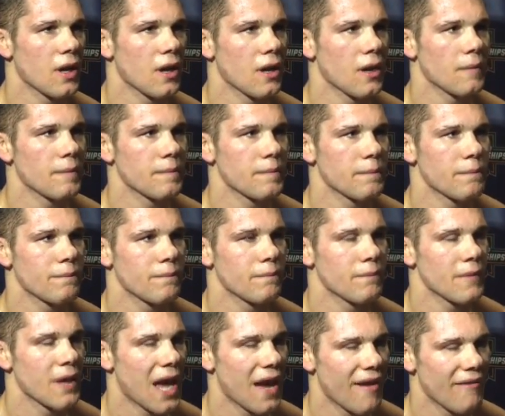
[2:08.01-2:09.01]

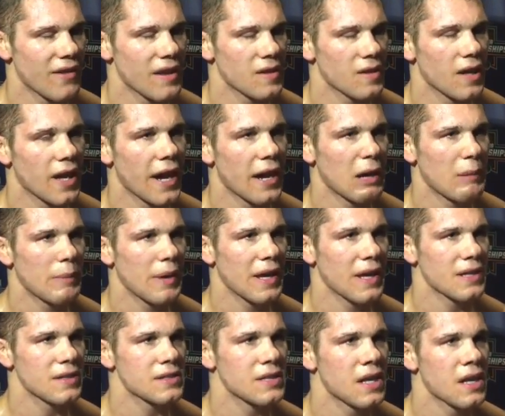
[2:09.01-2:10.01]
Have a little higher
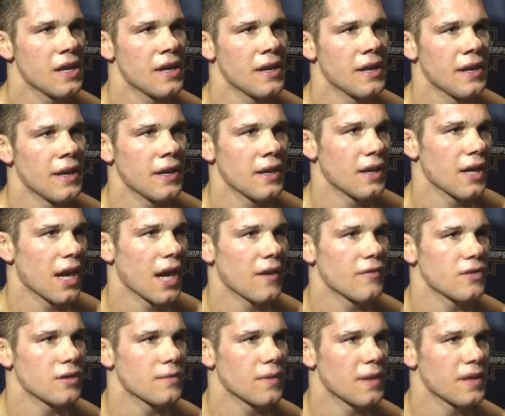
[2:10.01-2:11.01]
pace to get
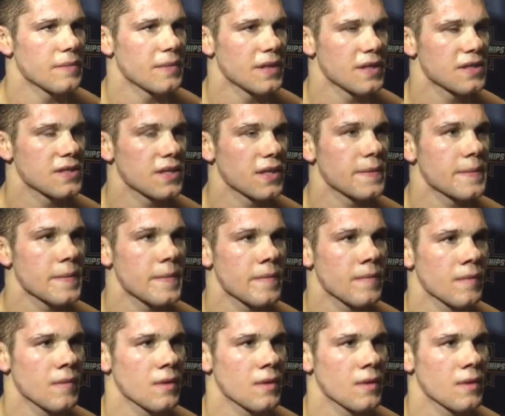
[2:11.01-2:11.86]
after him, that's the biggest thing.